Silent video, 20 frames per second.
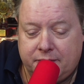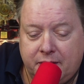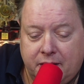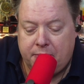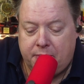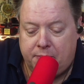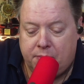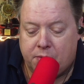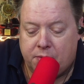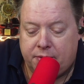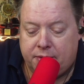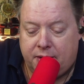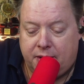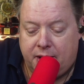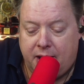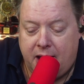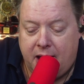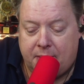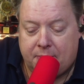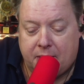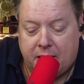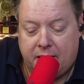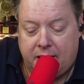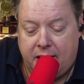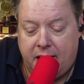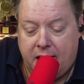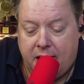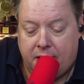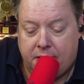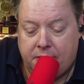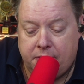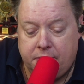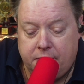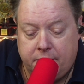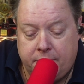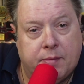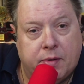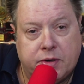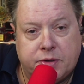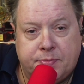probably more than that by now.
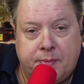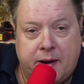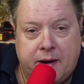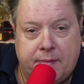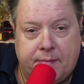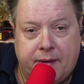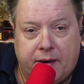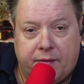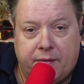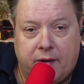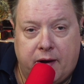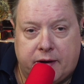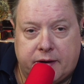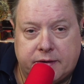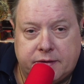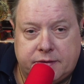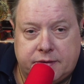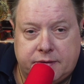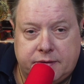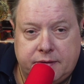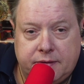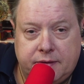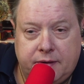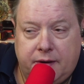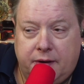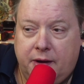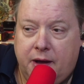The merch made a big ruckus.